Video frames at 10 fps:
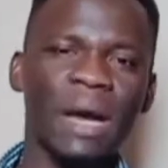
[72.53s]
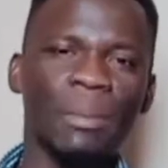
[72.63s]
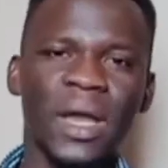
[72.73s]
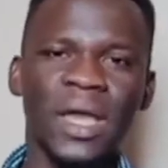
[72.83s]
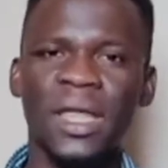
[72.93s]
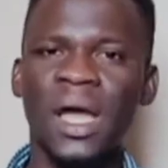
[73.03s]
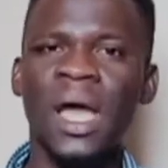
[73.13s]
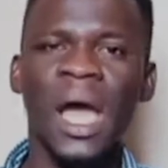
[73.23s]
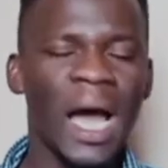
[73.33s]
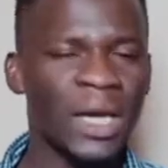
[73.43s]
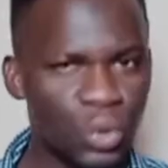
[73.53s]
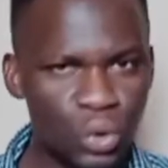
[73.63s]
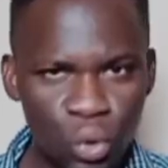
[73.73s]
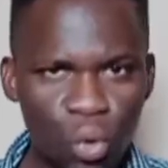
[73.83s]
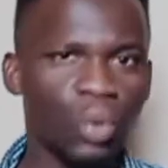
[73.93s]
hapa Kenya and you
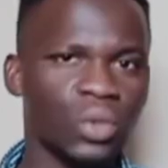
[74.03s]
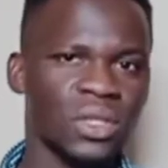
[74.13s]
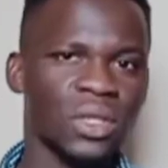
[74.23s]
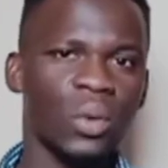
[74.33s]
do good.